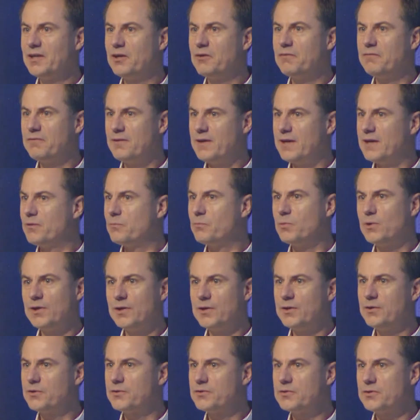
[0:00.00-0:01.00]
find
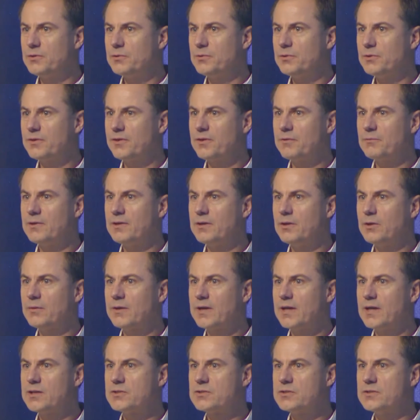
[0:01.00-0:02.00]
1 or 2 or 3
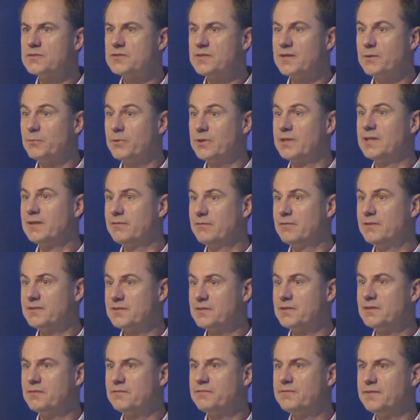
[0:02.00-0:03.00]
locations that would give us
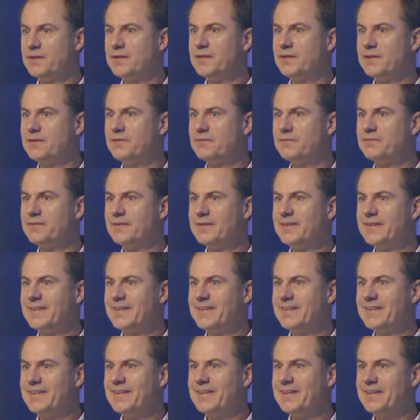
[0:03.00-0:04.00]
a definitive
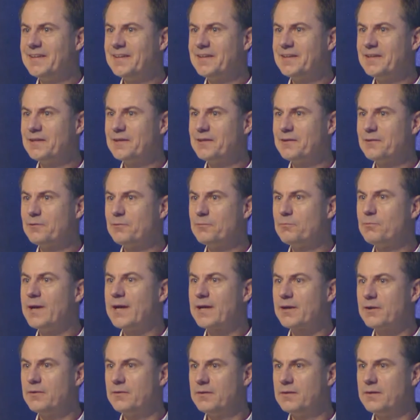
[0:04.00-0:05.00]

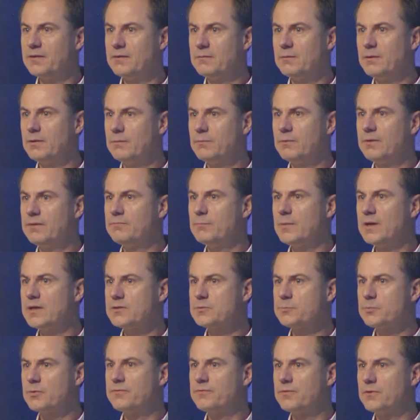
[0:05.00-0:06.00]
record. We've
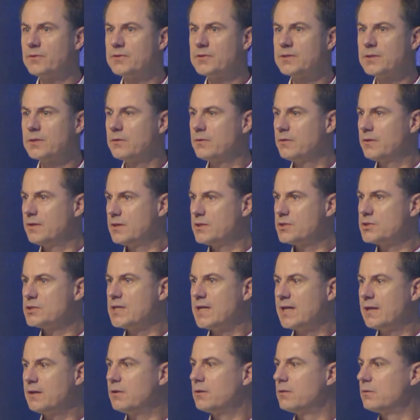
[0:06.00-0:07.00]
much preferred to go to these
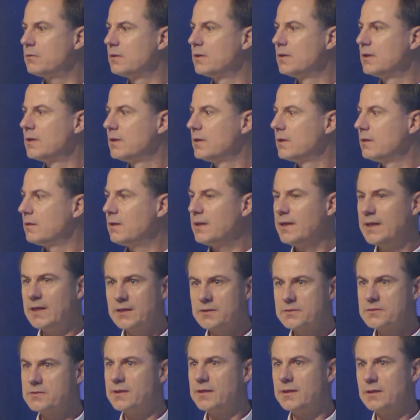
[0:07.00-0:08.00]
shallow
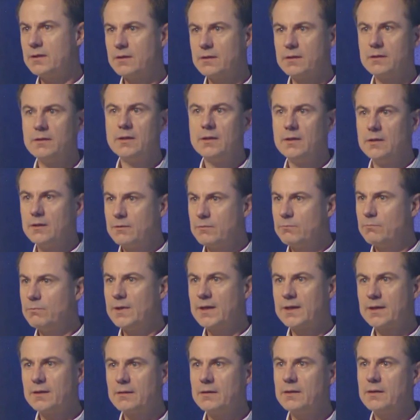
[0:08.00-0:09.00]
lakes that are
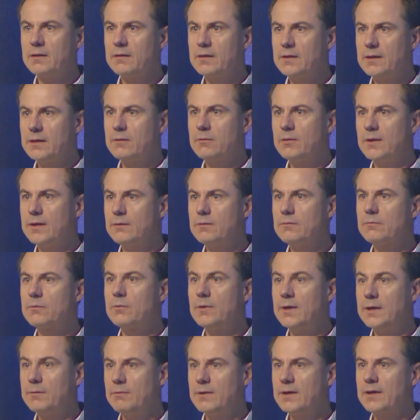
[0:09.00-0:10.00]
regularly,
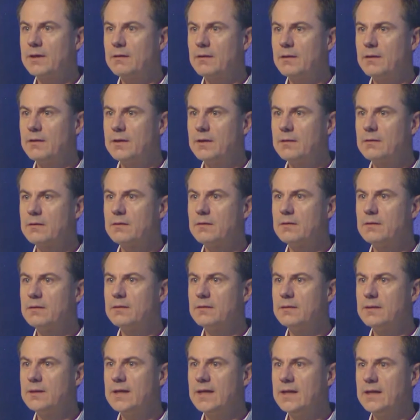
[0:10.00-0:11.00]
quite regularly
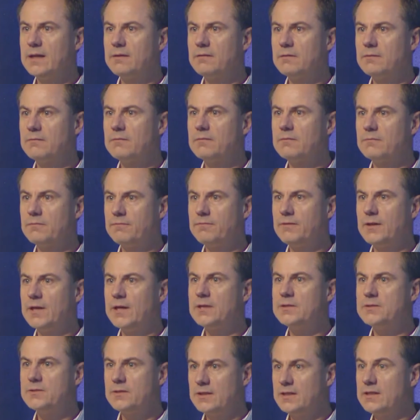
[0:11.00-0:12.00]
getting
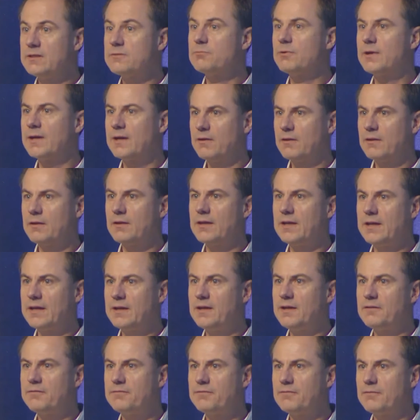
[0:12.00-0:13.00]
floods, at least regularly
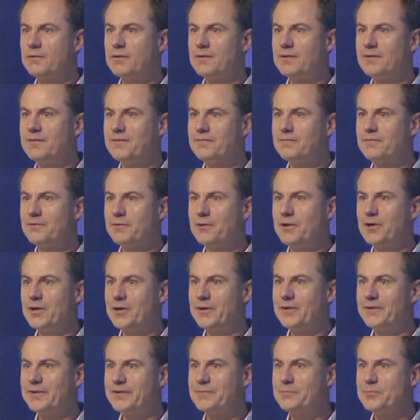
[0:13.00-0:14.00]
enough for
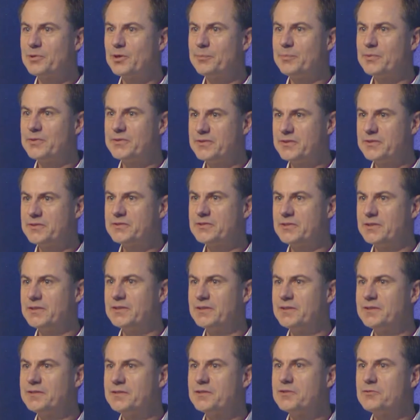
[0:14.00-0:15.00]
our purposes
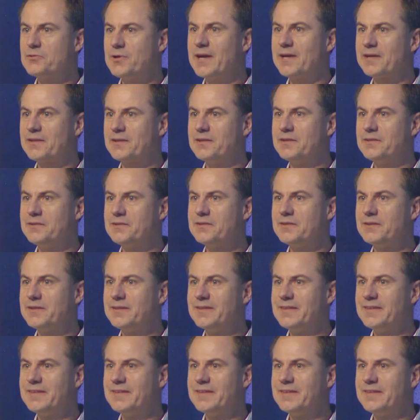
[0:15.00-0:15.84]
to track these